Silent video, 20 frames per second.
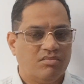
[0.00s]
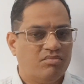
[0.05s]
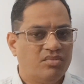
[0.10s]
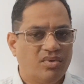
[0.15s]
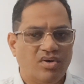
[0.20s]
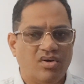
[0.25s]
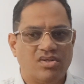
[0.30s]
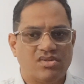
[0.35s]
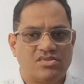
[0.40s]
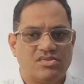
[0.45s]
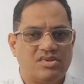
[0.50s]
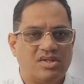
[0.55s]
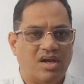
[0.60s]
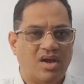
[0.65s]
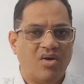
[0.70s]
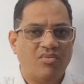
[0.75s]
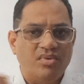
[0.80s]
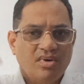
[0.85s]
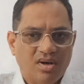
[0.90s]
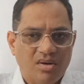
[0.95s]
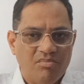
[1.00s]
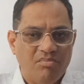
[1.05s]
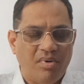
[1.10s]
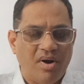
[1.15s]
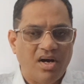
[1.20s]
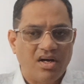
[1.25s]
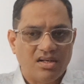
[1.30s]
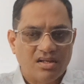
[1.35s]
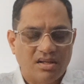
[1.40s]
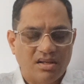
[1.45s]
because they have become
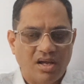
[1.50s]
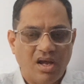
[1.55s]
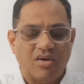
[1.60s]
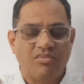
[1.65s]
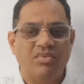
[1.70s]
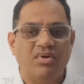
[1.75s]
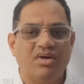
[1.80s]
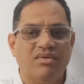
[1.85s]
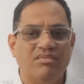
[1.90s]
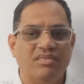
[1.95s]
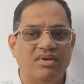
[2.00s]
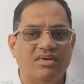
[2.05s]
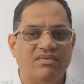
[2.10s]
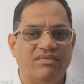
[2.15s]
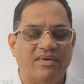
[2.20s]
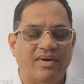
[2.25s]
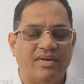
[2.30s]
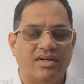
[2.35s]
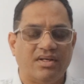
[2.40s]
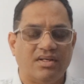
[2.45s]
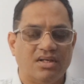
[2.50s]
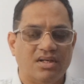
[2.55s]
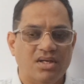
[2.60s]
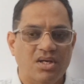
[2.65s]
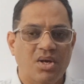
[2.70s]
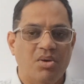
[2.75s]
part, they have become infinite.